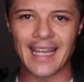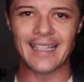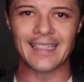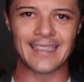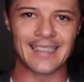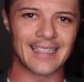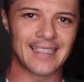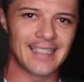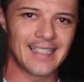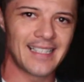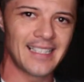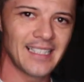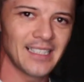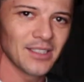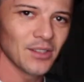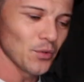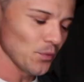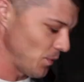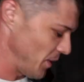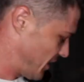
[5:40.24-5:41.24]
and
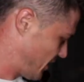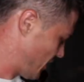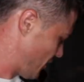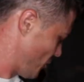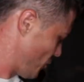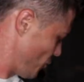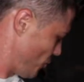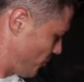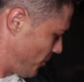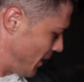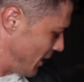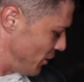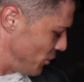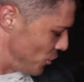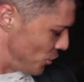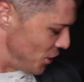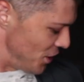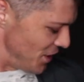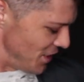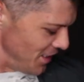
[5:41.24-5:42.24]
concealed with this suit, but
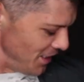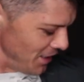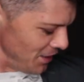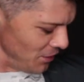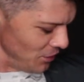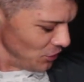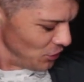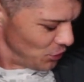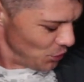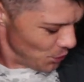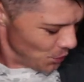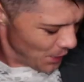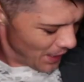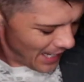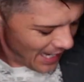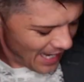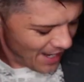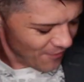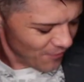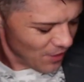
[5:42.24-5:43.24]
you still do
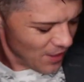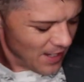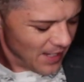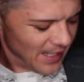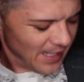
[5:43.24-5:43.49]
have